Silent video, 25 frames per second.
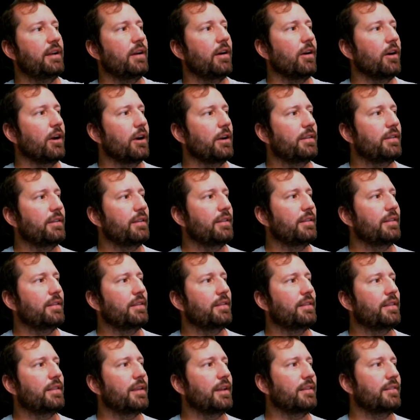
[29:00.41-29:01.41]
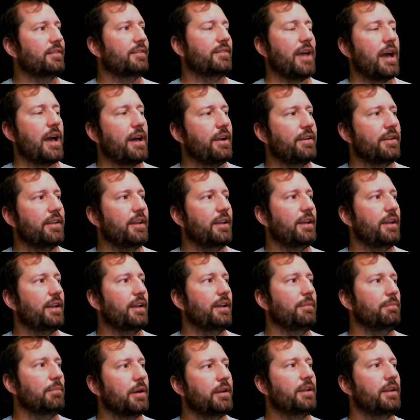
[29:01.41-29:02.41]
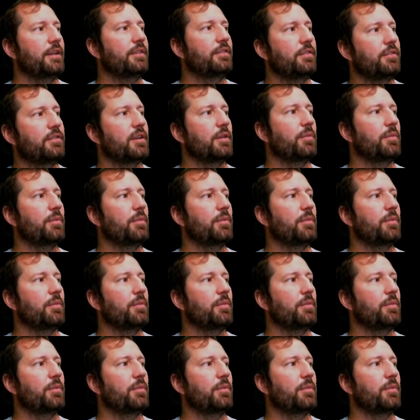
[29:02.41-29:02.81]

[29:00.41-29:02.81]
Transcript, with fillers: art things Saturday, Monday, Tuesday,